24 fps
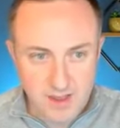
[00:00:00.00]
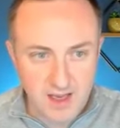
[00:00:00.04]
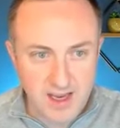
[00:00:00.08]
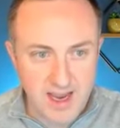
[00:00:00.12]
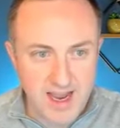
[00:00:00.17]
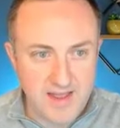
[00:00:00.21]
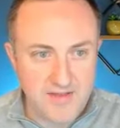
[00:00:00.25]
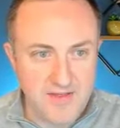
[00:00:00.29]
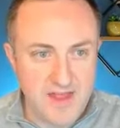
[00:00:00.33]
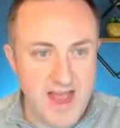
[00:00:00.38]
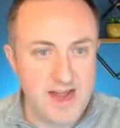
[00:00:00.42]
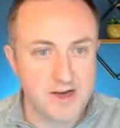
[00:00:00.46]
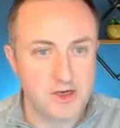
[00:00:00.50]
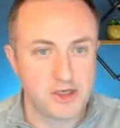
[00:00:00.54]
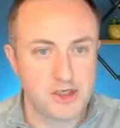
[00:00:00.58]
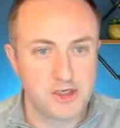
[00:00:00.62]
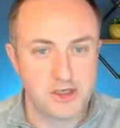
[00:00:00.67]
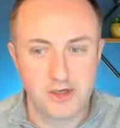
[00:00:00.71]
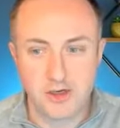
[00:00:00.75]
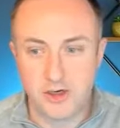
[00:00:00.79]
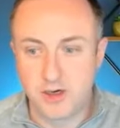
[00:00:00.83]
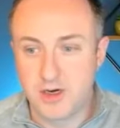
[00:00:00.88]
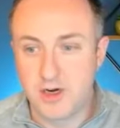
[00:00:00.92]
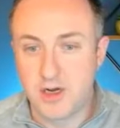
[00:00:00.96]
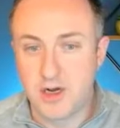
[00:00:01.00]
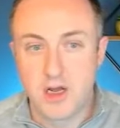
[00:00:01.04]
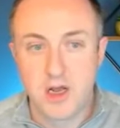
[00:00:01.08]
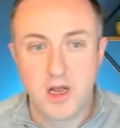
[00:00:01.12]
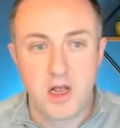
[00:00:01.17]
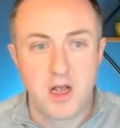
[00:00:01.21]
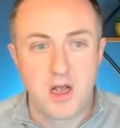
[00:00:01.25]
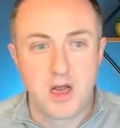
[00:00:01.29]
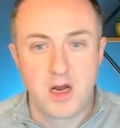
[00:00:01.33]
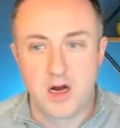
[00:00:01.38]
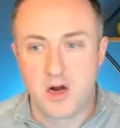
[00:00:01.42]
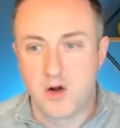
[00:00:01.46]
And that should
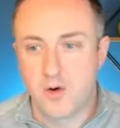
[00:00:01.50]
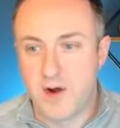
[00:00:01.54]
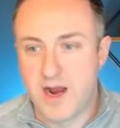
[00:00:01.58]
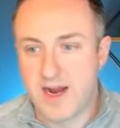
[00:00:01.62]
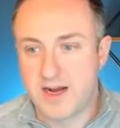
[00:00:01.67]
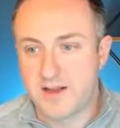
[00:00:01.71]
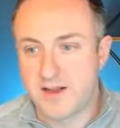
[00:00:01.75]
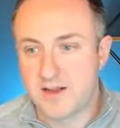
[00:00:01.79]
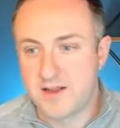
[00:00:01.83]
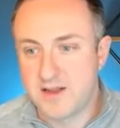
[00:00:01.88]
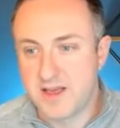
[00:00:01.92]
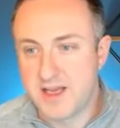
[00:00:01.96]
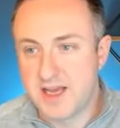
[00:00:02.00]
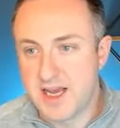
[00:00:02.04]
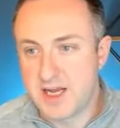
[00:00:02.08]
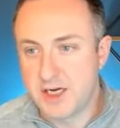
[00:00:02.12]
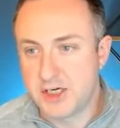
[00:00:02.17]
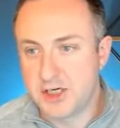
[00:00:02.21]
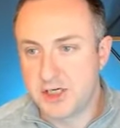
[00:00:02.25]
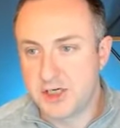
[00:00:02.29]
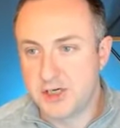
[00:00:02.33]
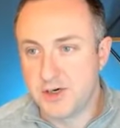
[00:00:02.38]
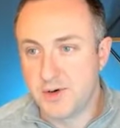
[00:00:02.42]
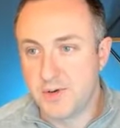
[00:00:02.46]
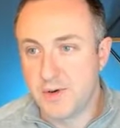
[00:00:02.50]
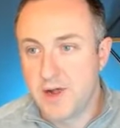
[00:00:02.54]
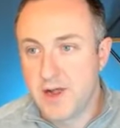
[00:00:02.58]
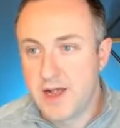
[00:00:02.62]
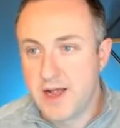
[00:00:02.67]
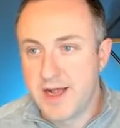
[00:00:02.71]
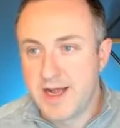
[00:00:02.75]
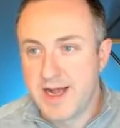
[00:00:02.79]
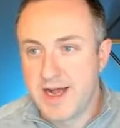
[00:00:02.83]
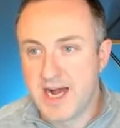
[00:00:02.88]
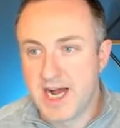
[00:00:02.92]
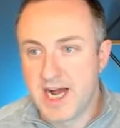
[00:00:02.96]
correct the issue.
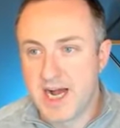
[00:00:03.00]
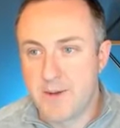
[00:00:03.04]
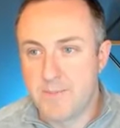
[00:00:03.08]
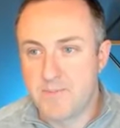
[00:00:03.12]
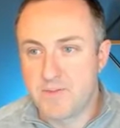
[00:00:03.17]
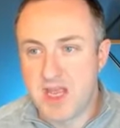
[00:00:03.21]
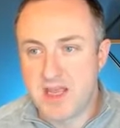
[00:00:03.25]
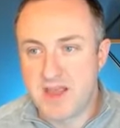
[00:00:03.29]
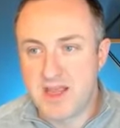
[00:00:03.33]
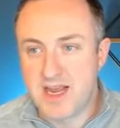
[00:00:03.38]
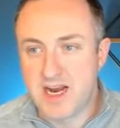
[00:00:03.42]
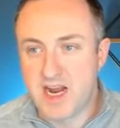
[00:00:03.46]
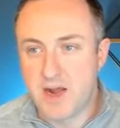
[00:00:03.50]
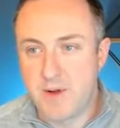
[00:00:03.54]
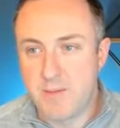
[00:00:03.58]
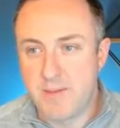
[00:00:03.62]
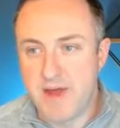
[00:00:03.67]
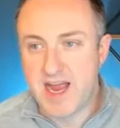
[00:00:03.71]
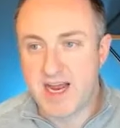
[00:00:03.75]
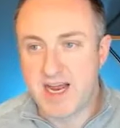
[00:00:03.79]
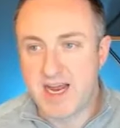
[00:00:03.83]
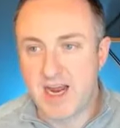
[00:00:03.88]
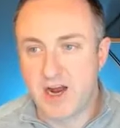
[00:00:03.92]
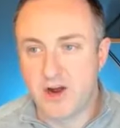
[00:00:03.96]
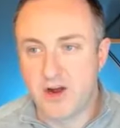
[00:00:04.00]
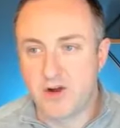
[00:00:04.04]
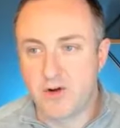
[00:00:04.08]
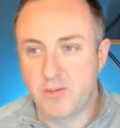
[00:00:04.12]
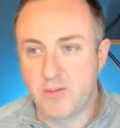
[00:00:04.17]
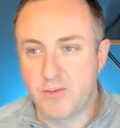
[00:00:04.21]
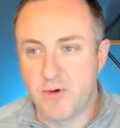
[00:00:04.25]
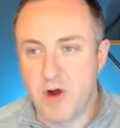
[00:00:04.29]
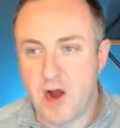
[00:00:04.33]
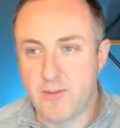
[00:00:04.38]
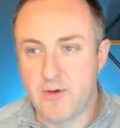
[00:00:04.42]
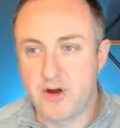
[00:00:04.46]
And then coming here, your
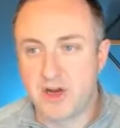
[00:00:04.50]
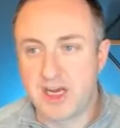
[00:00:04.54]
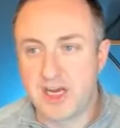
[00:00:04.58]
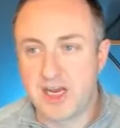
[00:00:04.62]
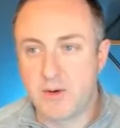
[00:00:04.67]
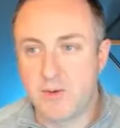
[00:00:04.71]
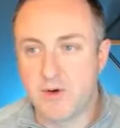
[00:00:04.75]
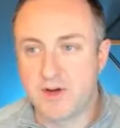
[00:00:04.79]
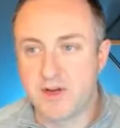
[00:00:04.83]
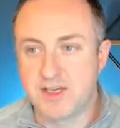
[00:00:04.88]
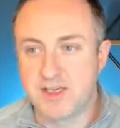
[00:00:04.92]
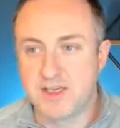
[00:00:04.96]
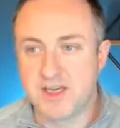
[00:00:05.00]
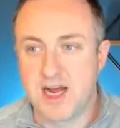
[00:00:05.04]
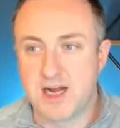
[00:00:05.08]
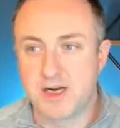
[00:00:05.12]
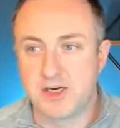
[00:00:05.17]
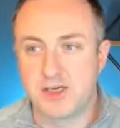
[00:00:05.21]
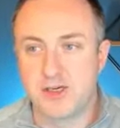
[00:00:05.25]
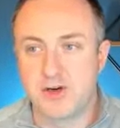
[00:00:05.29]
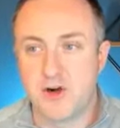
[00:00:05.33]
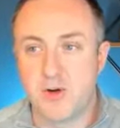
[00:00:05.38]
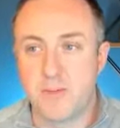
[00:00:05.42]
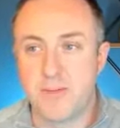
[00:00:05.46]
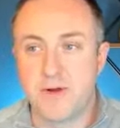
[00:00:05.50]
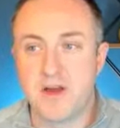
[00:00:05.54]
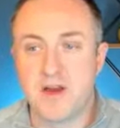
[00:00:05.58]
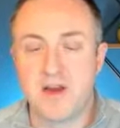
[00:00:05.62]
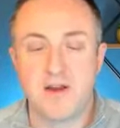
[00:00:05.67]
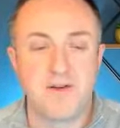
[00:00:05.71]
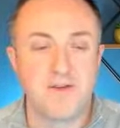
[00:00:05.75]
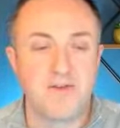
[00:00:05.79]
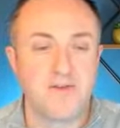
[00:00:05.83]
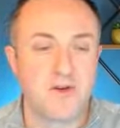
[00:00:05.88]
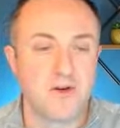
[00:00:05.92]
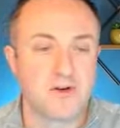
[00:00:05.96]
primary keyword does not show up in
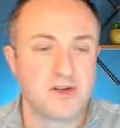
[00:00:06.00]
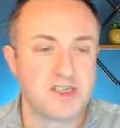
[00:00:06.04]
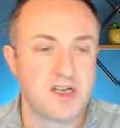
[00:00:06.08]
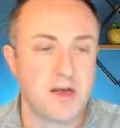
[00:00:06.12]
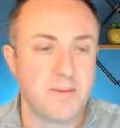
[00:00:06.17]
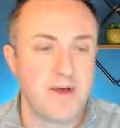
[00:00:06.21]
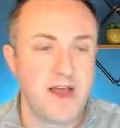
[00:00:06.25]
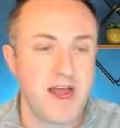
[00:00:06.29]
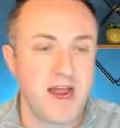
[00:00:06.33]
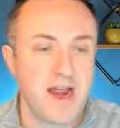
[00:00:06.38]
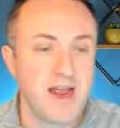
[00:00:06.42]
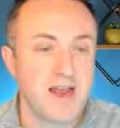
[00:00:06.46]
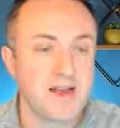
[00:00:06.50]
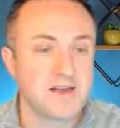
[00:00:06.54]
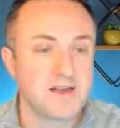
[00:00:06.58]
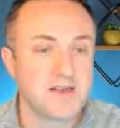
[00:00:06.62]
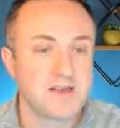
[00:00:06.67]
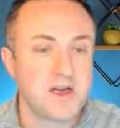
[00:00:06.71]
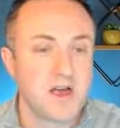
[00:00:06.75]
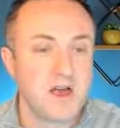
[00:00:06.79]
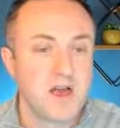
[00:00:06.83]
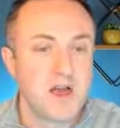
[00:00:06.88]
any of your subheadings.